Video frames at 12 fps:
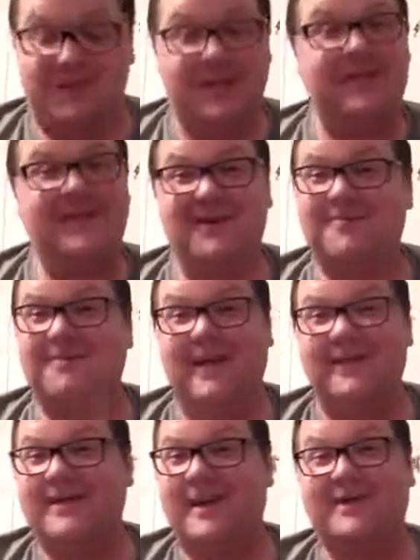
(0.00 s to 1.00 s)
I mean, something
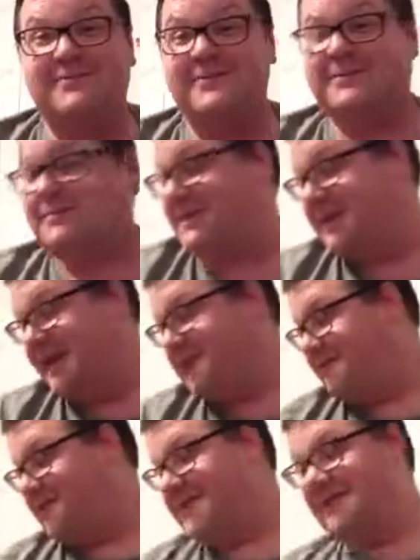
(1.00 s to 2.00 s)
like that. It's just
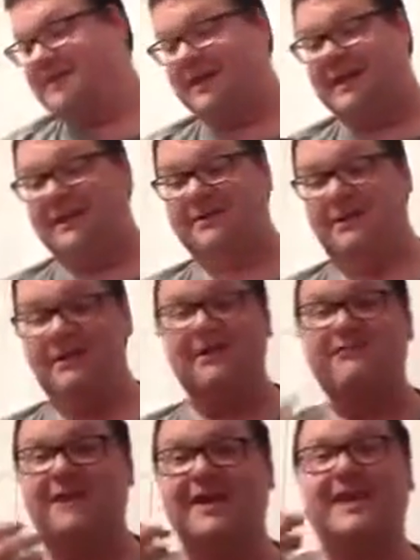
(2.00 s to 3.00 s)
ridiculous. I mean, I know
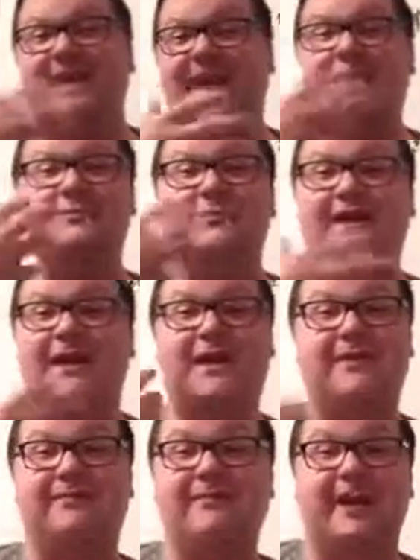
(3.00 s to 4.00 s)
they're trying to capture that
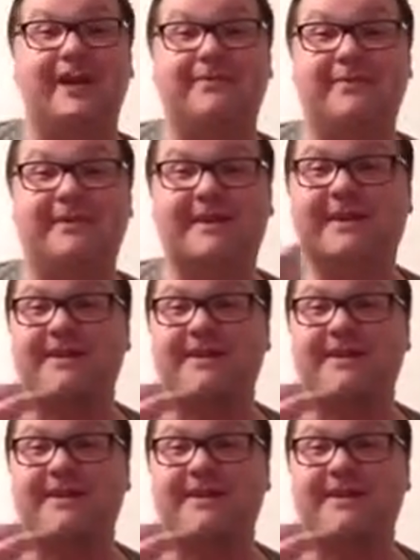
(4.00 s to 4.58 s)
on the face, but